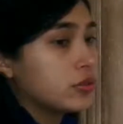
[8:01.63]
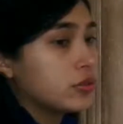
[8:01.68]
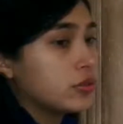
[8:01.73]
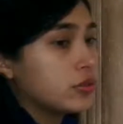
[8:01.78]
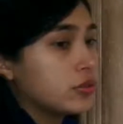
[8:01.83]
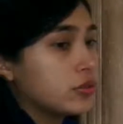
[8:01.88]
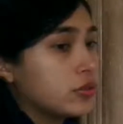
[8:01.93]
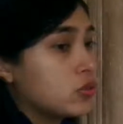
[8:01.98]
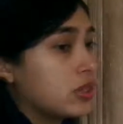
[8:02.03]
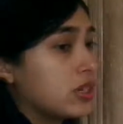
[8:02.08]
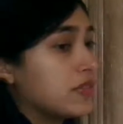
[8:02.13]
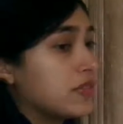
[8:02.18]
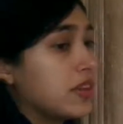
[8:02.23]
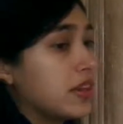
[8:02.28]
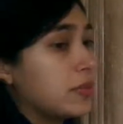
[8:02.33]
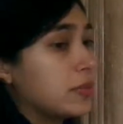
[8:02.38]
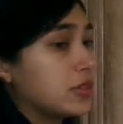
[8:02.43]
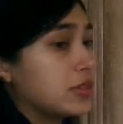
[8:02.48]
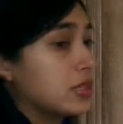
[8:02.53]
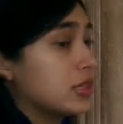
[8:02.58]
Like, oh, I'm
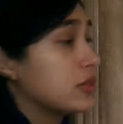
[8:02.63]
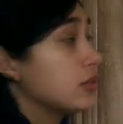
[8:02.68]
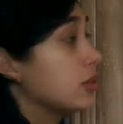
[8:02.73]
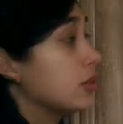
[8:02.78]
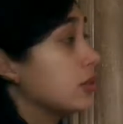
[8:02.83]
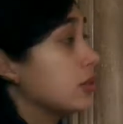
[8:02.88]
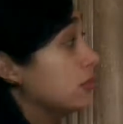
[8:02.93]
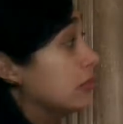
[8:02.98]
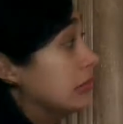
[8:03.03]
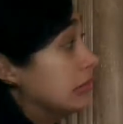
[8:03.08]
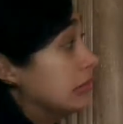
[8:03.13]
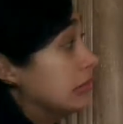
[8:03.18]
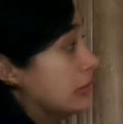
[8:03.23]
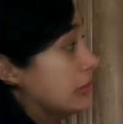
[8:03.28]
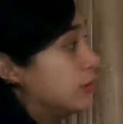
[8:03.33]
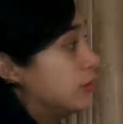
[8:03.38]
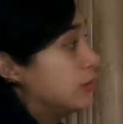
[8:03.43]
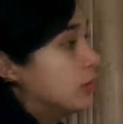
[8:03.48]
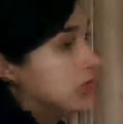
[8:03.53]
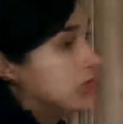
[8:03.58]
only left with this much
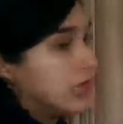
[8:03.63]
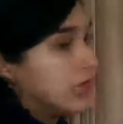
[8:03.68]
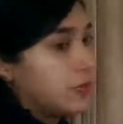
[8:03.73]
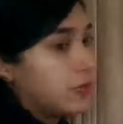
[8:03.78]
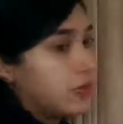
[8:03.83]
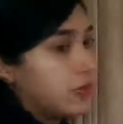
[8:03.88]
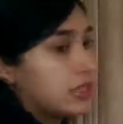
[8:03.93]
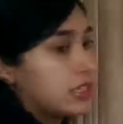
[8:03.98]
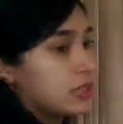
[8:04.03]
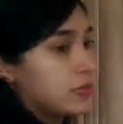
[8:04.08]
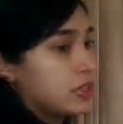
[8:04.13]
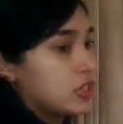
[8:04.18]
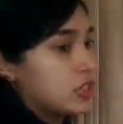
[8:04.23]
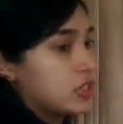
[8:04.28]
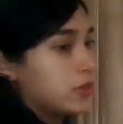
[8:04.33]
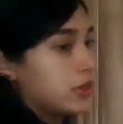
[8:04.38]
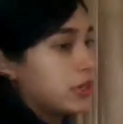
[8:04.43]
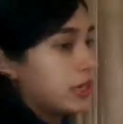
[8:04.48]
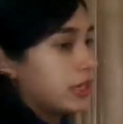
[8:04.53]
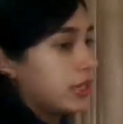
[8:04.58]
money left.
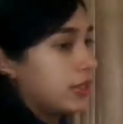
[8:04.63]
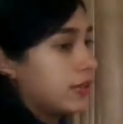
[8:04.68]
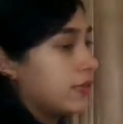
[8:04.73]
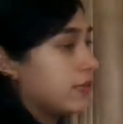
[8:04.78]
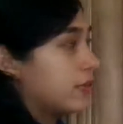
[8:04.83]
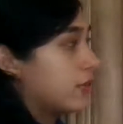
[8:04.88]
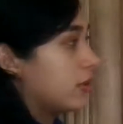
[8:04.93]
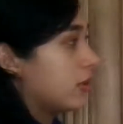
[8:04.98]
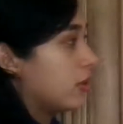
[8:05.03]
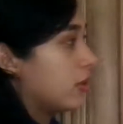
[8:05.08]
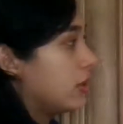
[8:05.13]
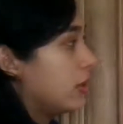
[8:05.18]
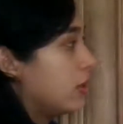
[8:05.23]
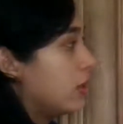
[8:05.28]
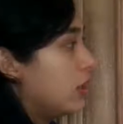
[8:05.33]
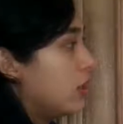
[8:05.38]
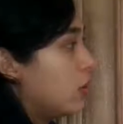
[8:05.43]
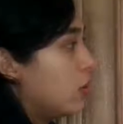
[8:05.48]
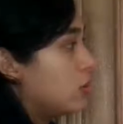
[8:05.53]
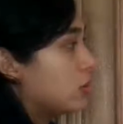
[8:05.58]
Also, I do want to
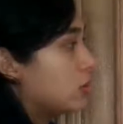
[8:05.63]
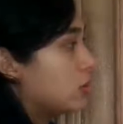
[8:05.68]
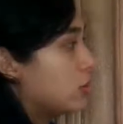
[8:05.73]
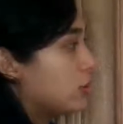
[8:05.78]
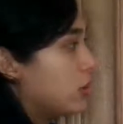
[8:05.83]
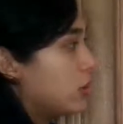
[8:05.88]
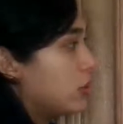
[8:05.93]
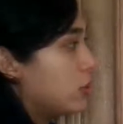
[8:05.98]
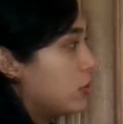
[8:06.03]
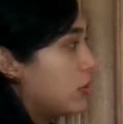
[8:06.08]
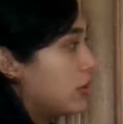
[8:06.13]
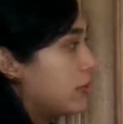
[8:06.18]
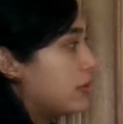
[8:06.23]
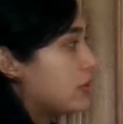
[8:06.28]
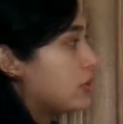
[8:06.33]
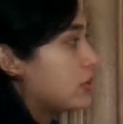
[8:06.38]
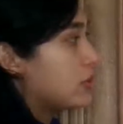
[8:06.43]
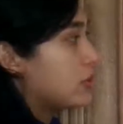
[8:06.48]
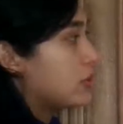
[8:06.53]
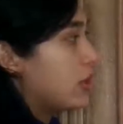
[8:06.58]
mention this
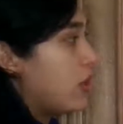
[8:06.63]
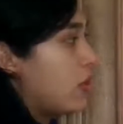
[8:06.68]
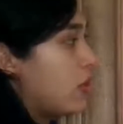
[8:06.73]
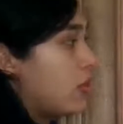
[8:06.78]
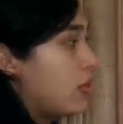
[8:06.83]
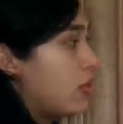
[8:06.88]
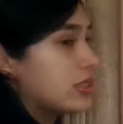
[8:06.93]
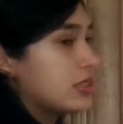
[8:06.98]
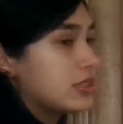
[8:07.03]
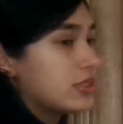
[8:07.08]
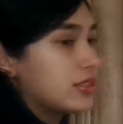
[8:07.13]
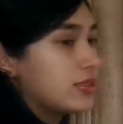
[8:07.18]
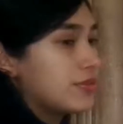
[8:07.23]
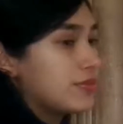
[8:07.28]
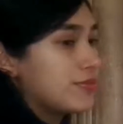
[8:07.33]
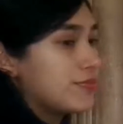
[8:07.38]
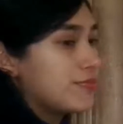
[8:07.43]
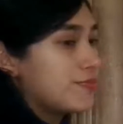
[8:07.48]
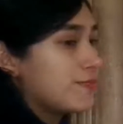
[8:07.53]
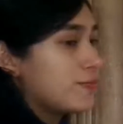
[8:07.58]
drawing I just
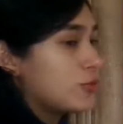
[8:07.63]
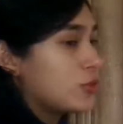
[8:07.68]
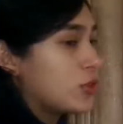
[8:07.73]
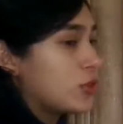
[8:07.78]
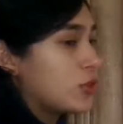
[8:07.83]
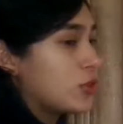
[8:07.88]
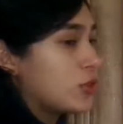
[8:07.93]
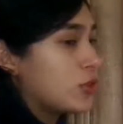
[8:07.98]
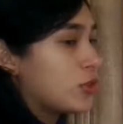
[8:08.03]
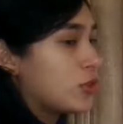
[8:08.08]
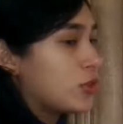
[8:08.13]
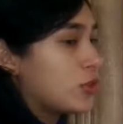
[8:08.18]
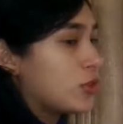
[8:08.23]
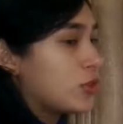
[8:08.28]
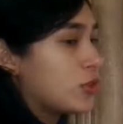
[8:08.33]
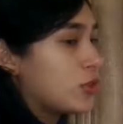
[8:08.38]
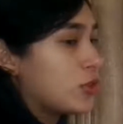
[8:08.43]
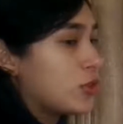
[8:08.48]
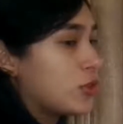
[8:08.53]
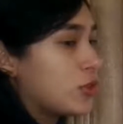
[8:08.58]
did is not drawn to
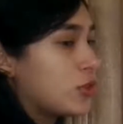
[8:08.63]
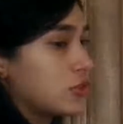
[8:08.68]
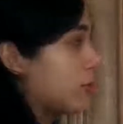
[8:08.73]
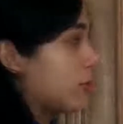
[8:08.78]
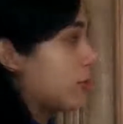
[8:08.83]
scale.